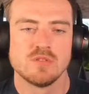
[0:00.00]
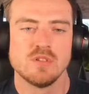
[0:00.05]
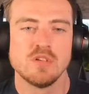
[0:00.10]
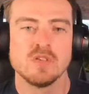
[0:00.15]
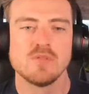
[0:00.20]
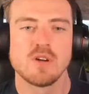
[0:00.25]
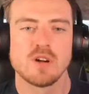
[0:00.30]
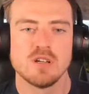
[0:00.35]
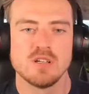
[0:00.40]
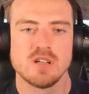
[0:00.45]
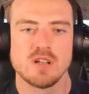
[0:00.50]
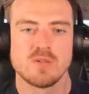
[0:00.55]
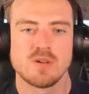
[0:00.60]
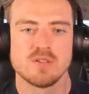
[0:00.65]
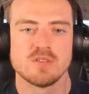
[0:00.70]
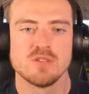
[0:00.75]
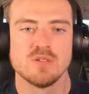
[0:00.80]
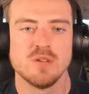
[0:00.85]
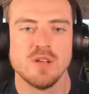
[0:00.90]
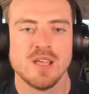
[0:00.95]
Well, you've already done
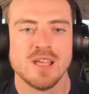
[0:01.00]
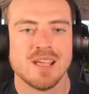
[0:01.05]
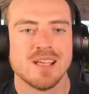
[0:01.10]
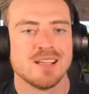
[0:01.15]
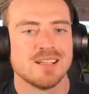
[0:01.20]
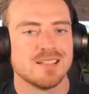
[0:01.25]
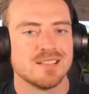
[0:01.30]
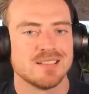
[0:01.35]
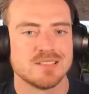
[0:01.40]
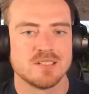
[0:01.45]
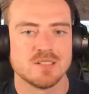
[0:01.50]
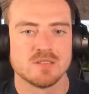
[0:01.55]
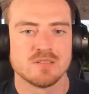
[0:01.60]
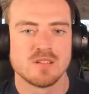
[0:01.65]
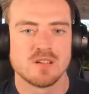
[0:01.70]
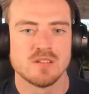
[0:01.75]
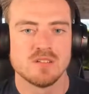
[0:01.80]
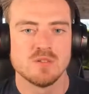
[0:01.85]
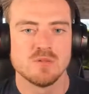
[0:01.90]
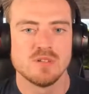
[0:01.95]
round 2 and it's still
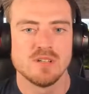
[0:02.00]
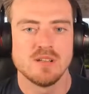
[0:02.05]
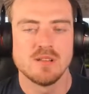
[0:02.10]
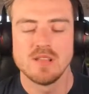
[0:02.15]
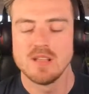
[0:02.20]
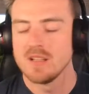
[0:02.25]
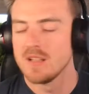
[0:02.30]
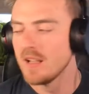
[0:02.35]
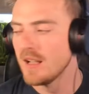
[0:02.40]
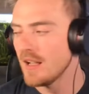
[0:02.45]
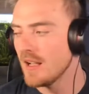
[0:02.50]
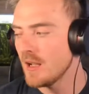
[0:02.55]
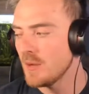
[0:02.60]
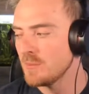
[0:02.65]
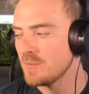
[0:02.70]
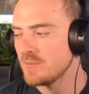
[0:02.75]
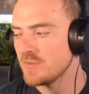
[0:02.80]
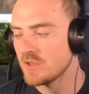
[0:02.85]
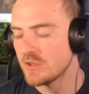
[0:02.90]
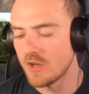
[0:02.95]
not doing anything.
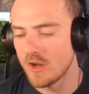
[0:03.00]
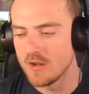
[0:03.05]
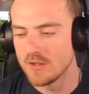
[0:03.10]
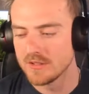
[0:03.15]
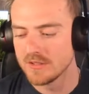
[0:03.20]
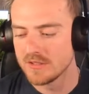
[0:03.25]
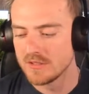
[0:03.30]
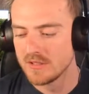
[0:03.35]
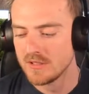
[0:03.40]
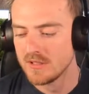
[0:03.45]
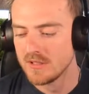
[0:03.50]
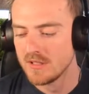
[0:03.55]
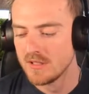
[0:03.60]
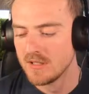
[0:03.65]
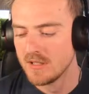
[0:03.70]
Salt.